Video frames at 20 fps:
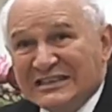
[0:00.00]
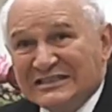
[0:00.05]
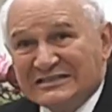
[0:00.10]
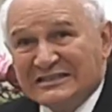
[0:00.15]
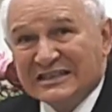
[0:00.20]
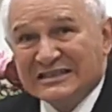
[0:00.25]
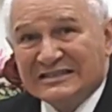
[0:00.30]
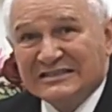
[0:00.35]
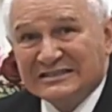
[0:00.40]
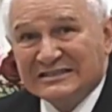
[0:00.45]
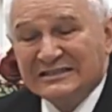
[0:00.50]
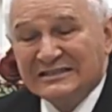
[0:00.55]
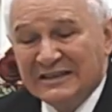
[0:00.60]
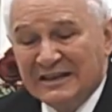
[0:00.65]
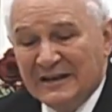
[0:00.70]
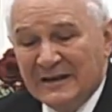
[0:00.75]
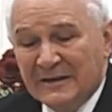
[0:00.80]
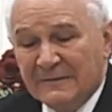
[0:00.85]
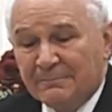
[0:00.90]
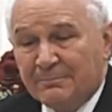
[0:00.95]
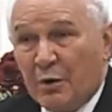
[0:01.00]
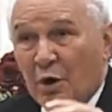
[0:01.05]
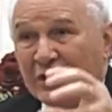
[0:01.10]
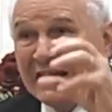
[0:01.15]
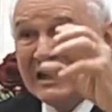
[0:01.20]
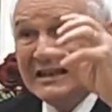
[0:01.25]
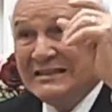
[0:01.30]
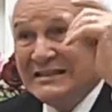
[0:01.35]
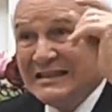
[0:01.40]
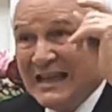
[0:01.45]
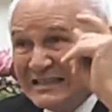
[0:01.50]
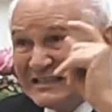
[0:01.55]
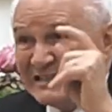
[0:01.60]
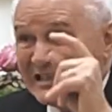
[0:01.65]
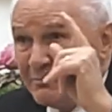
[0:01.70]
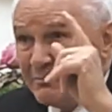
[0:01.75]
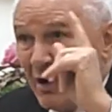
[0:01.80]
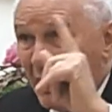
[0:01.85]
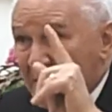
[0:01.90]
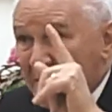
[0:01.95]
bitterness, only
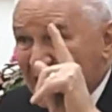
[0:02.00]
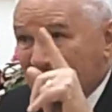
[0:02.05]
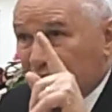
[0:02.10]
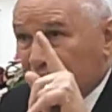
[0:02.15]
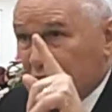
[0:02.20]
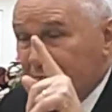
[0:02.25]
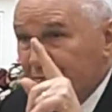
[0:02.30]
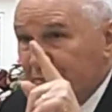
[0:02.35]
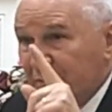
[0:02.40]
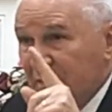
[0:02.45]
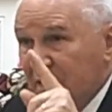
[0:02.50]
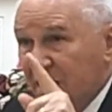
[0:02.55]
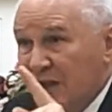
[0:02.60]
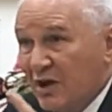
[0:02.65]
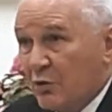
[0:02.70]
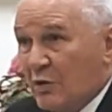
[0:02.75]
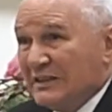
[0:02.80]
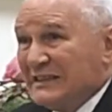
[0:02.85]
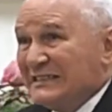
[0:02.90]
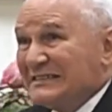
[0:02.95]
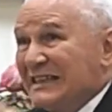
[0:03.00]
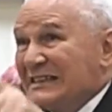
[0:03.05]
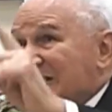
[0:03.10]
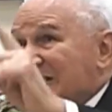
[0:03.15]
sadness. Because at